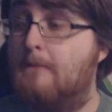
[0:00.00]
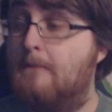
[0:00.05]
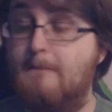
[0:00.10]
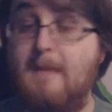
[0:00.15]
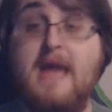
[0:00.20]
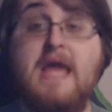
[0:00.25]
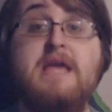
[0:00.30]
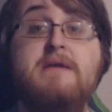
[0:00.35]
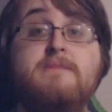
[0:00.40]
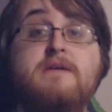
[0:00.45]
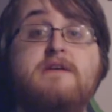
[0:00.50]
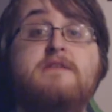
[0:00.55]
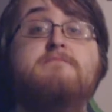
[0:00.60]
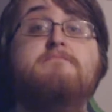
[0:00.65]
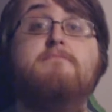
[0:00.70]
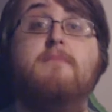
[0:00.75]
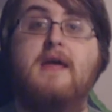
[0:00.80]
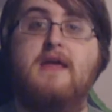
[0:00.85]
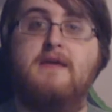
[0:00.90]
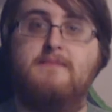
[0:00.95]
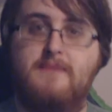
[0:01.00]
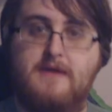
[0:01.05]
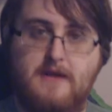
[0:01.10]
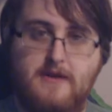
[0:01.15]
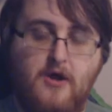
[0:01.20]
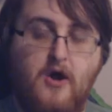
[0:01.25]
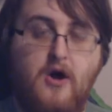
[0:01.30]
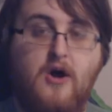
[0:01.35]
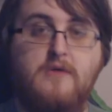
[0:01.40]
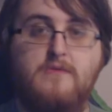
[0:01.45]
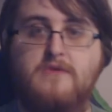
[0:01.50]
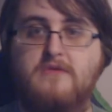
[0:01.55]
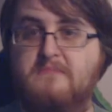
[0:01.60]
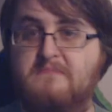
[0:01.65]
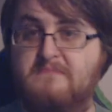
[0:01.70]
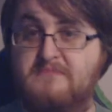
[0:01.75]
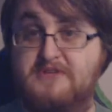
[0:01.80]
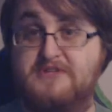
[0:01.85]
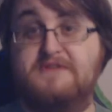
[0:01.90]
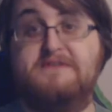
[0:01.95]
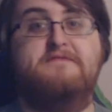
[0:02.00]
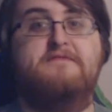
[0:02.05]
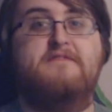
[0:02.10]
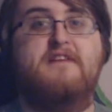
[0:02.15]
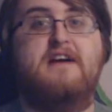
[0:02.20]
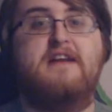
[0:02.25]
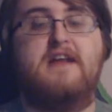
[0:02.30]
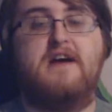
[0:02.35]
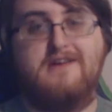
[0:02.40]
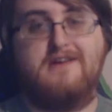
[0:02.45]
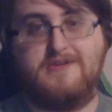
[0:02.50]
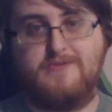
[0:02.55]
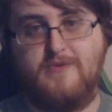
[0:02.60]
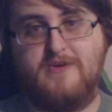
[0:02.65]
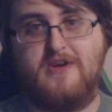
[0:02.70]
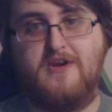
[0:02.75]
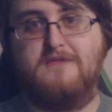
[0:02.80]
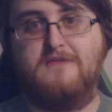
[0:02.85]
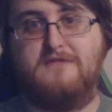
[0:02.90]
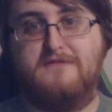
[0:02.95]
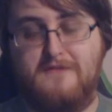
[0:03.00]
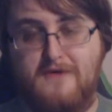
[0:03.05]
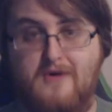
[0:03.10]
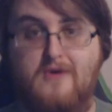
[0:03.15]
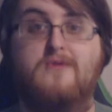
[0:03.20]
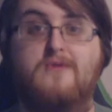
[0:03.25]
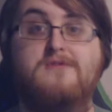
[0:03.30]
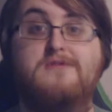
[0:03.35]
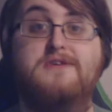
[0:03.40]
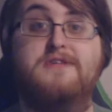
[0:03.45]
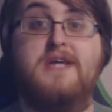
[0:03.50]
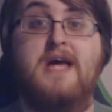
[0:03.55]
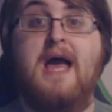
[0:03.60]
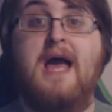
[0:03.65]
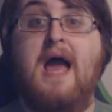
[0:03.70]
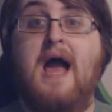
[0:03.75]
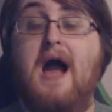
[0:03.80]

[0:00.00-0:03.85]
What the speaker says: Maybe, maybe not. We'll soon find out as we go forward.